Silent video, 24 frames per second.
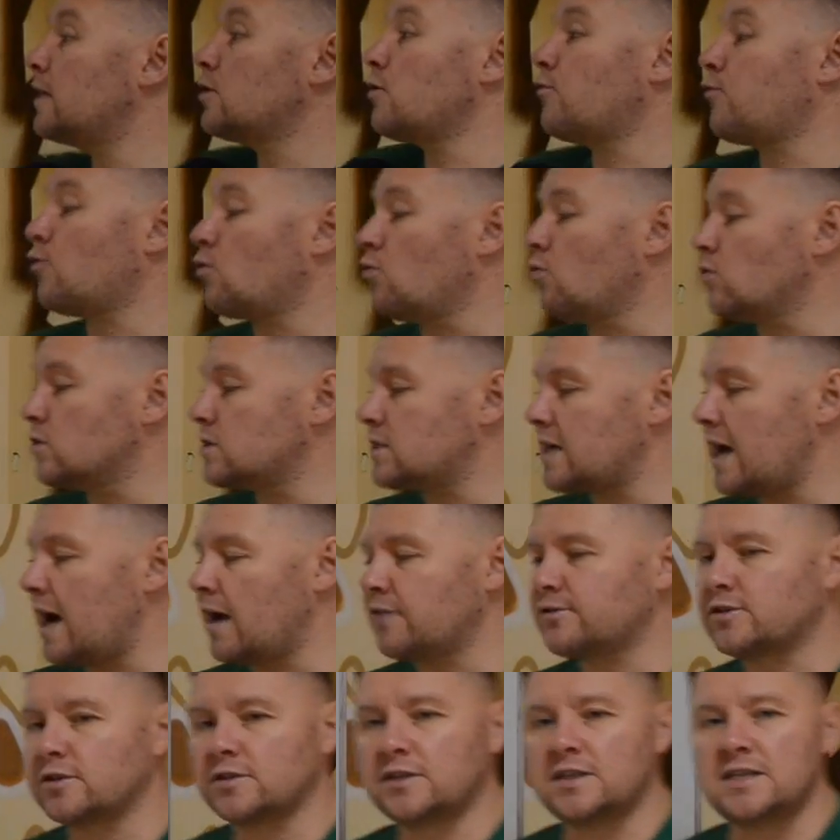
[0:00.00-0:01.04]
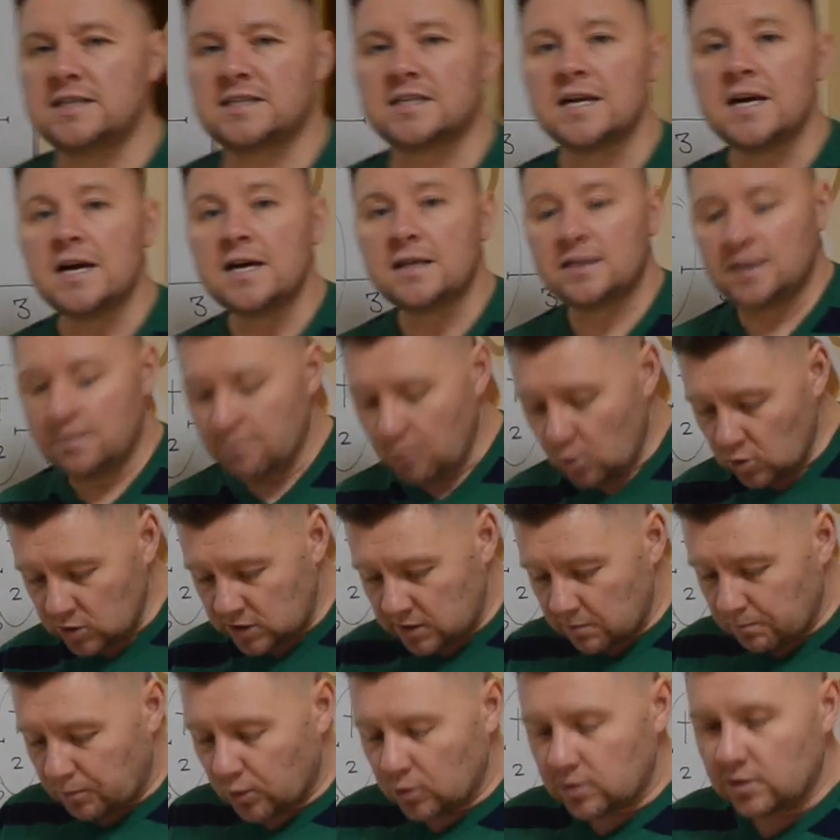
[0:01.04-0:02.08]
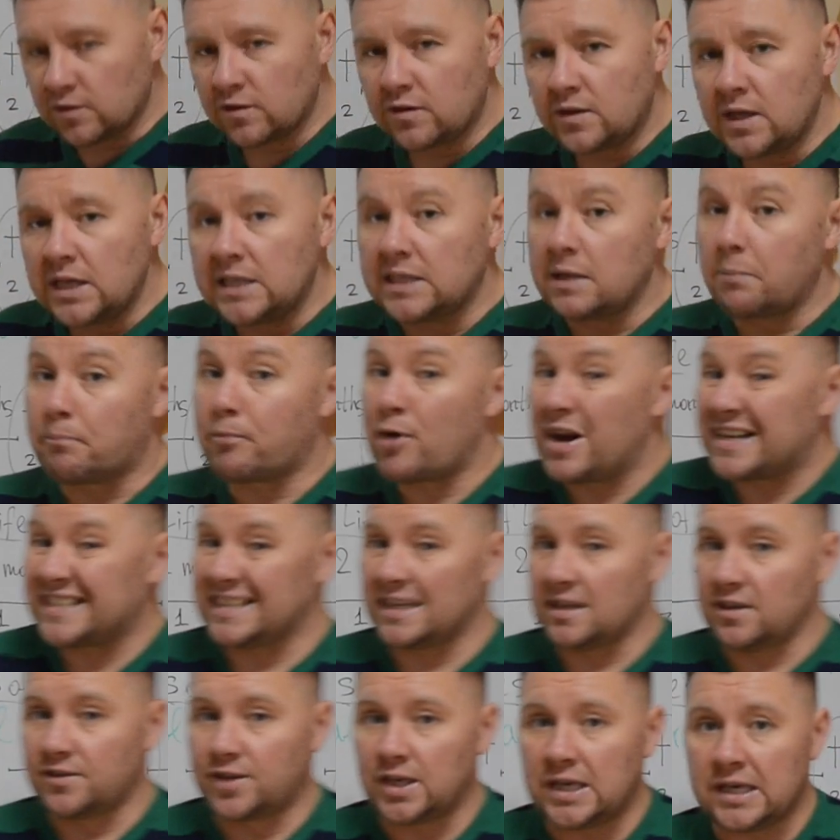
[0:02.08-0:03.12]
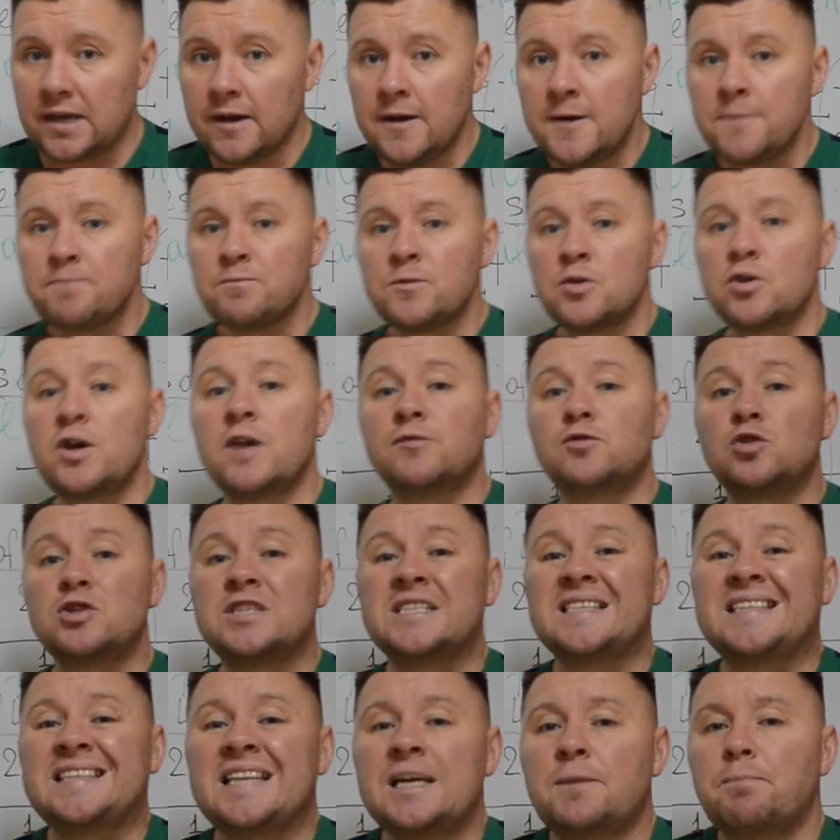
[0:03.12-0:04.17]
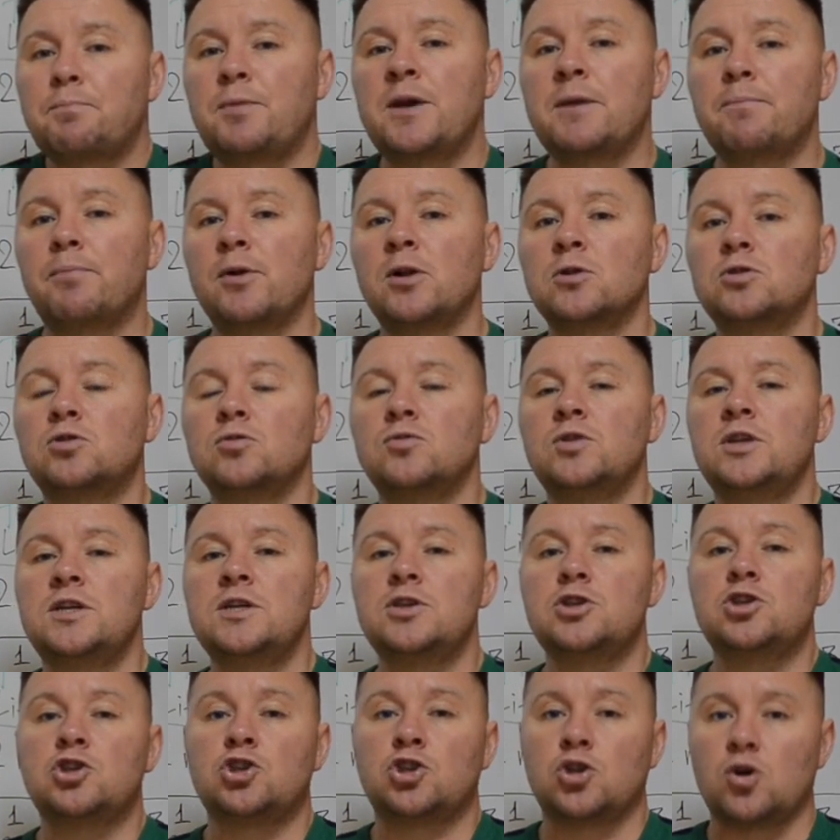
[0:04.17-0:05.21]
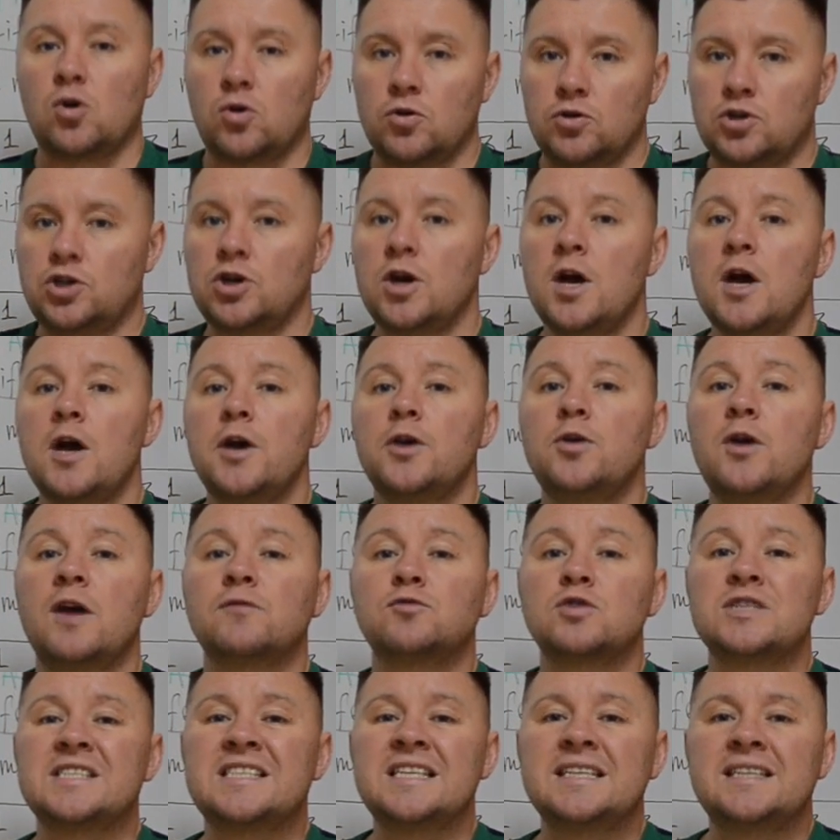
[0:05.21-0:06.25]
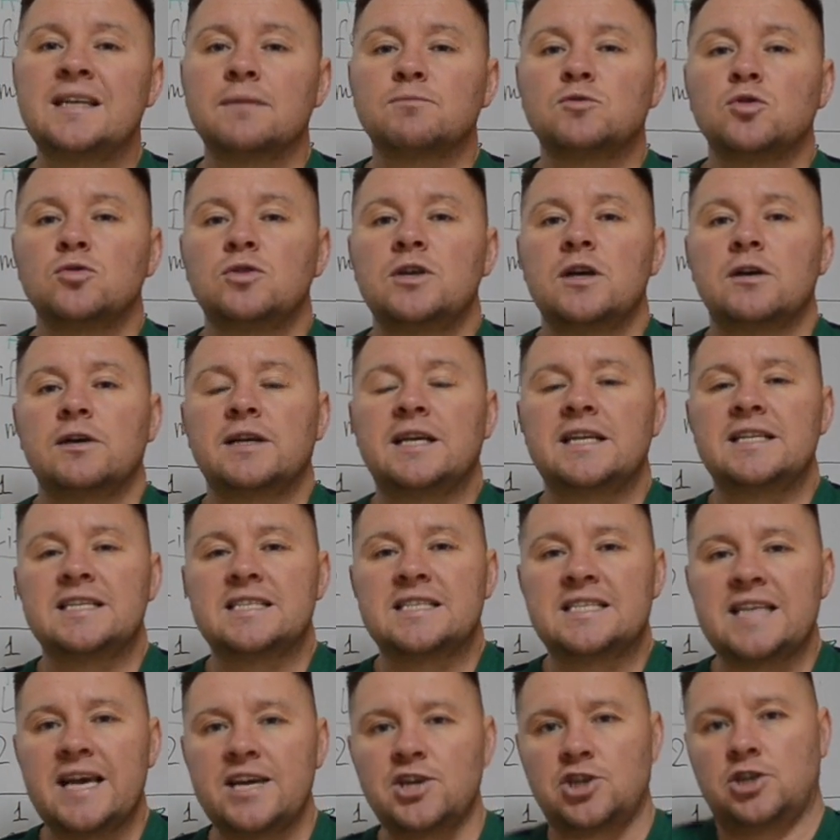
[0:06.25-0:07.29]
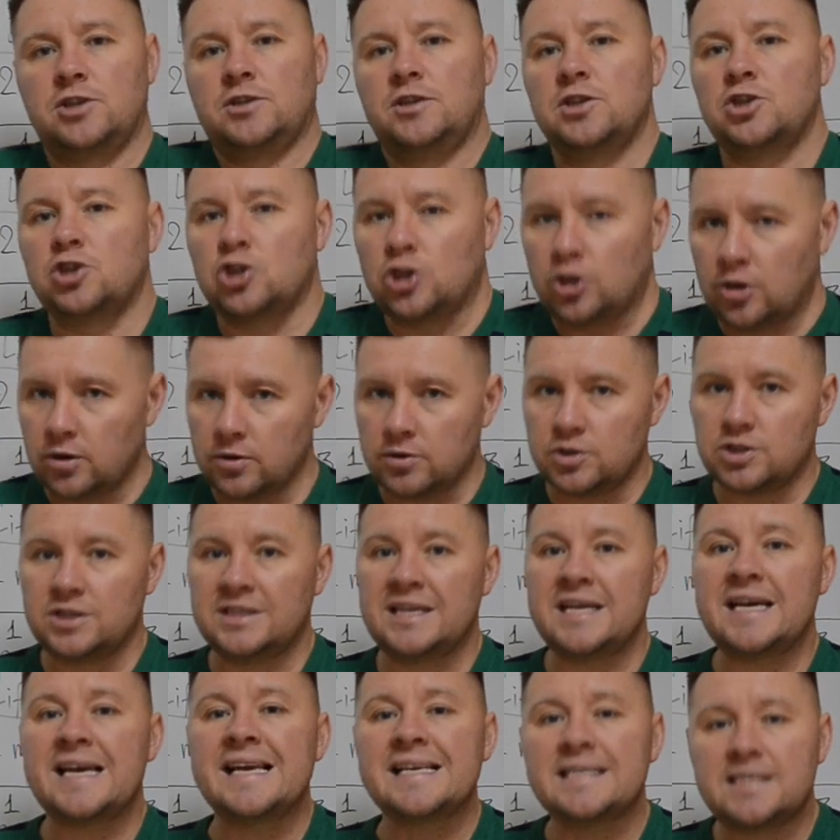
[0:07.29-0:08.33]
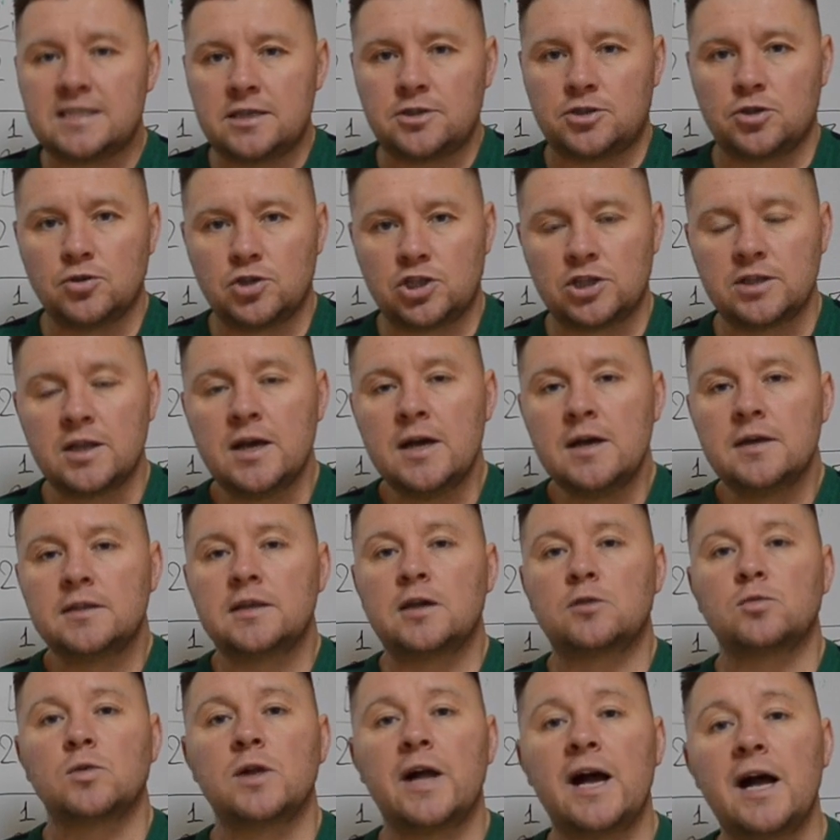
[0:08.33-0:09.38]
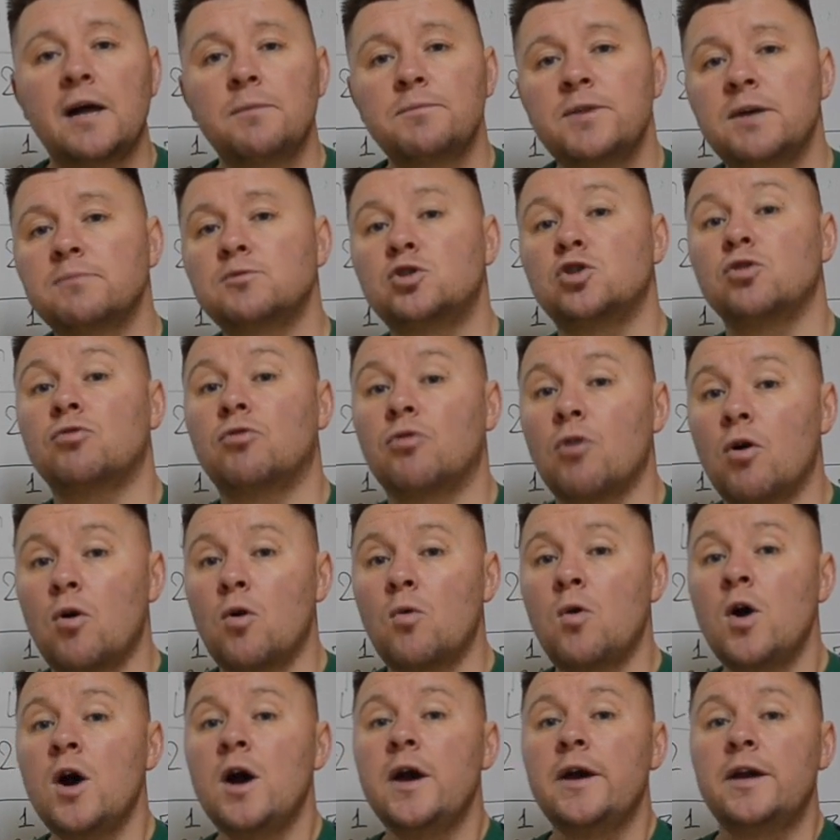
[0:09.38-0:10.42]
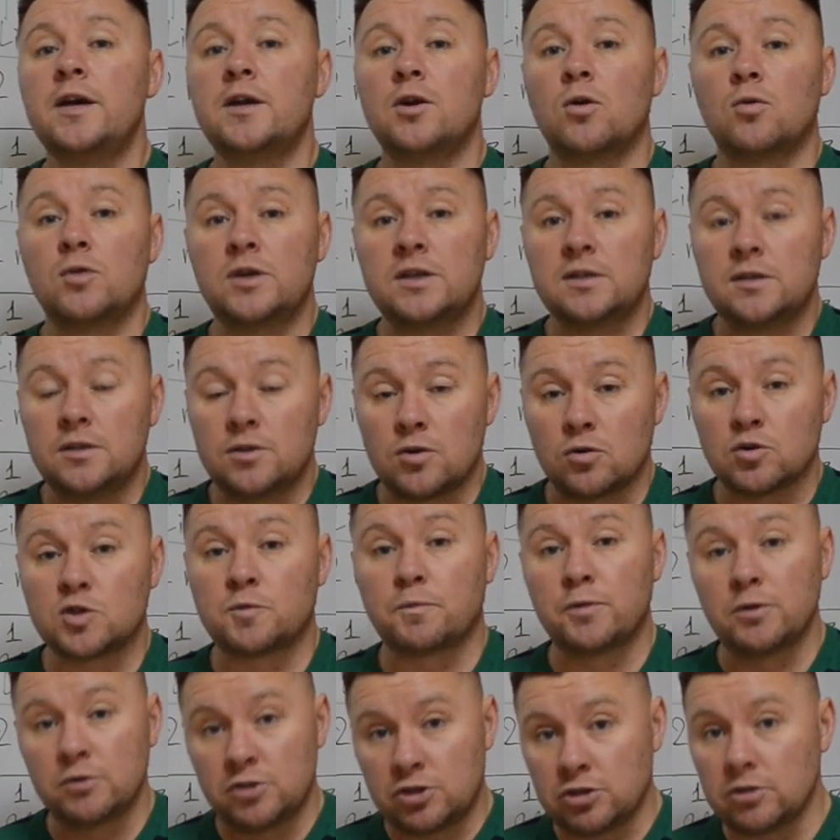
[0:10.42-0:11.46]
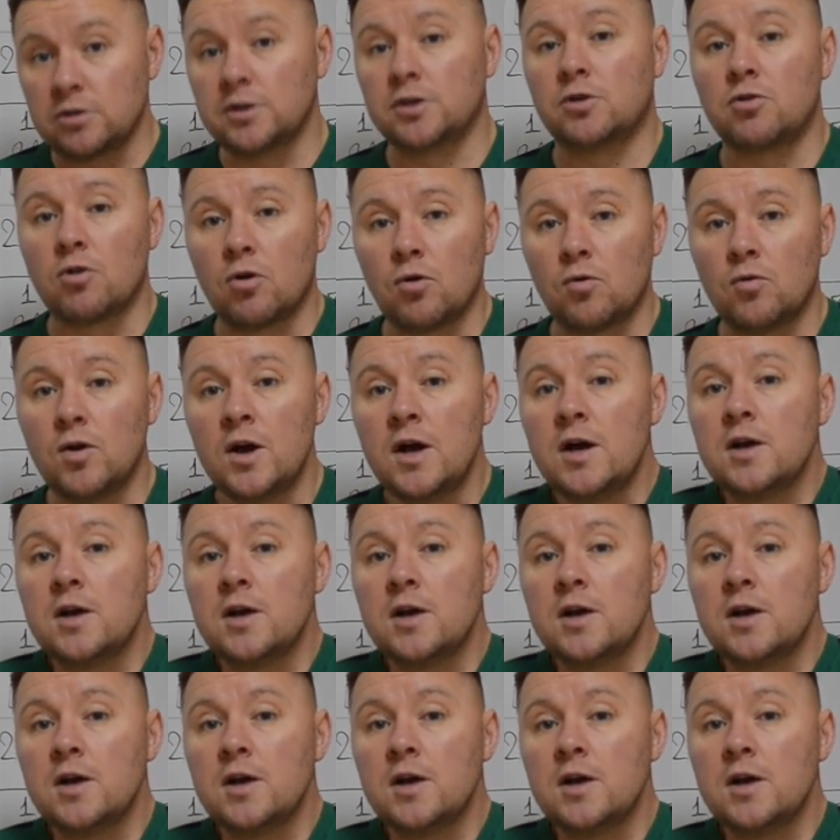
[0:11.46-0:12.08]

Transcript: And of course, after this, the most important thing, the practical thing, you have to stick people to the church. You have to stick them to the organization, the church, the institution that will help them to grow, you know, in, you know, spiritually grow.